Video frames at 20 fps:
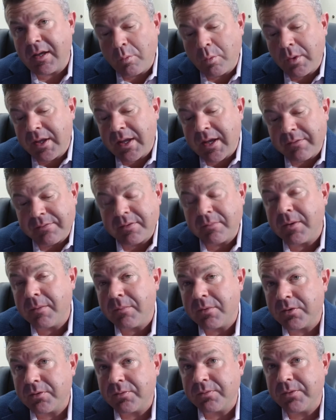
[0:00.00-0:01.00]
we have some
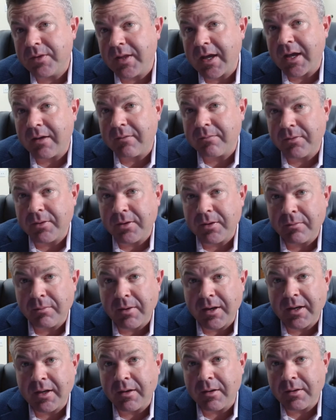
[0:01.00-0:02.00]
numbers for that for you
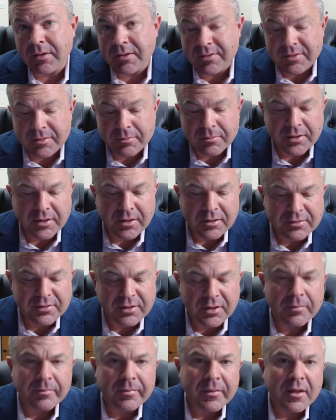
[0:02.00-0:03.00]
right now in December here.
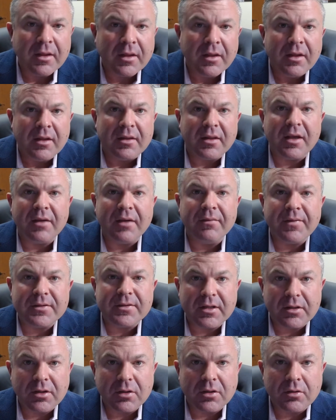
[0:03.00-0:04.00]
So the
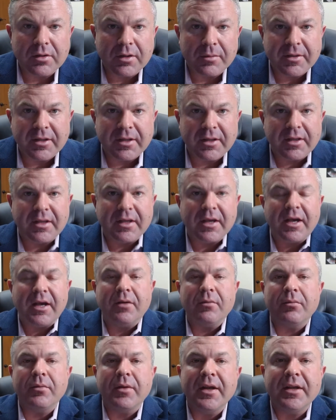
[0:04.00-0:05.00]
FHA loan limit
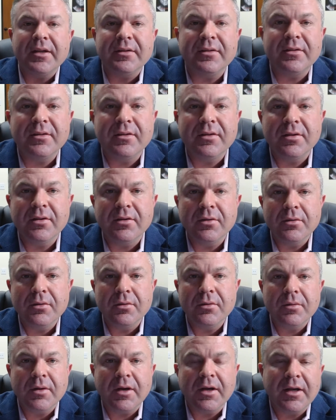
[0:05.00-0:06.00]
got raised
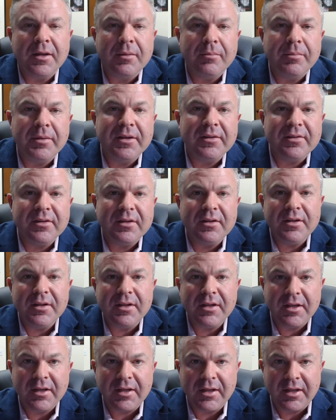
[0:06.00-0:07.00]
to basically you can
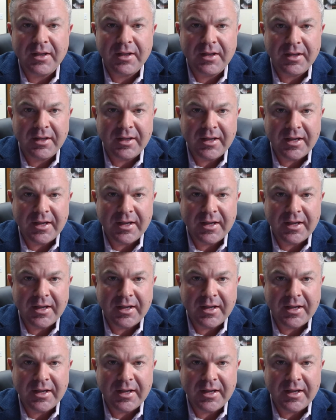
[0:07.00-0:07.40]
get a